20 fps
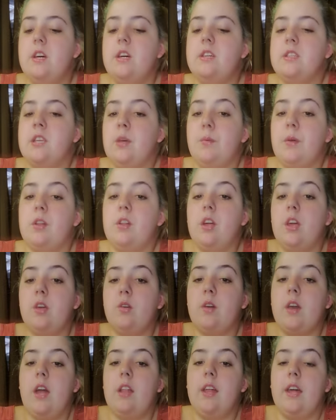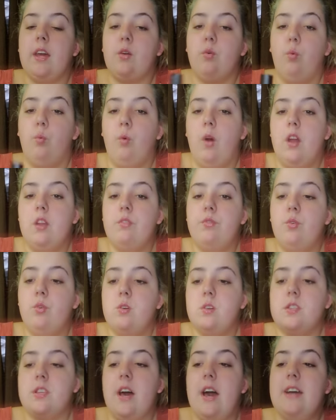typically you get like one
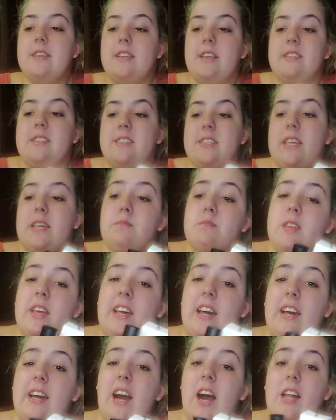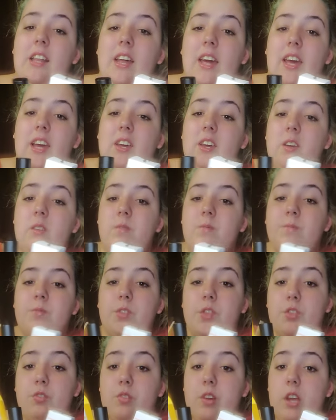full size. It seems like I got like
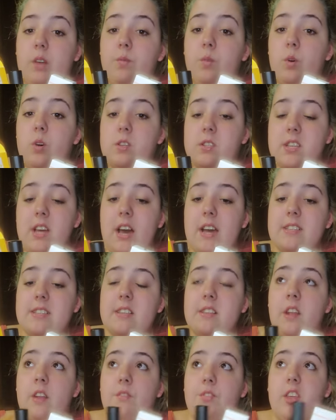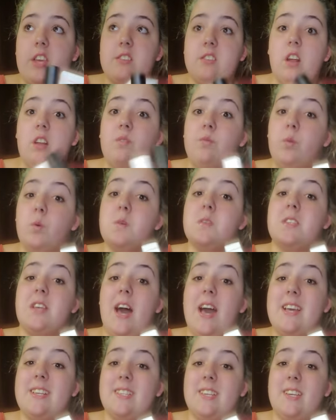three full sizes, and if these aren't full
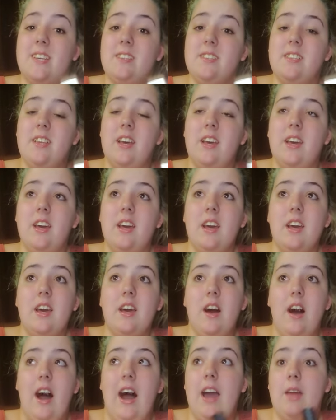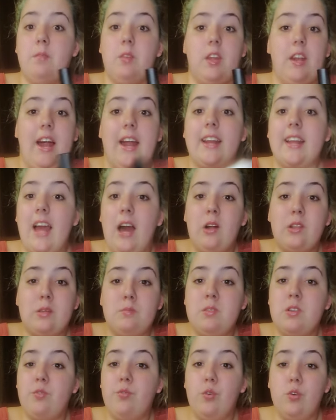sizes, I mean, I'd count
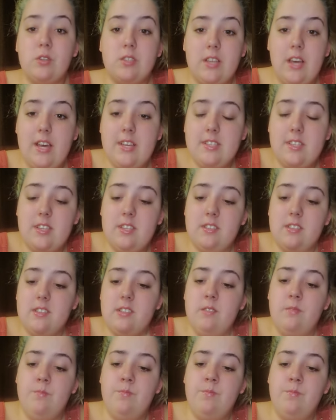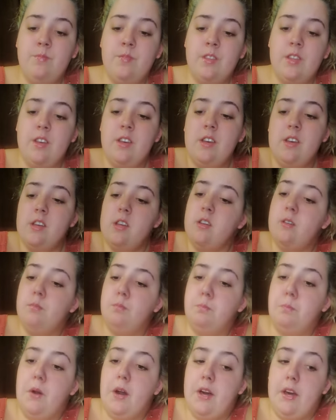them as full sizes.
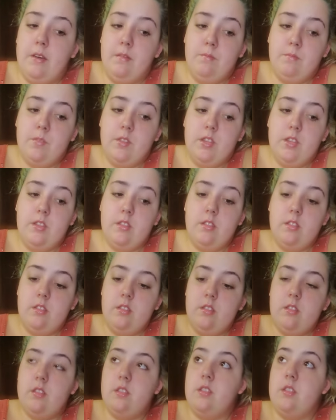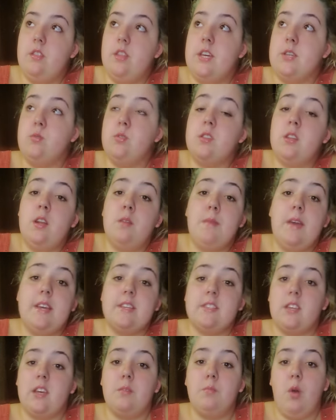But this was an
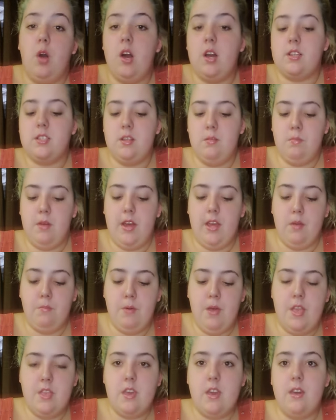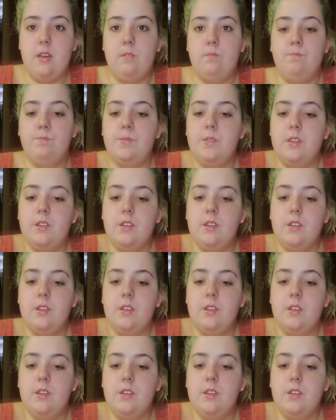amazing box, in my opinion.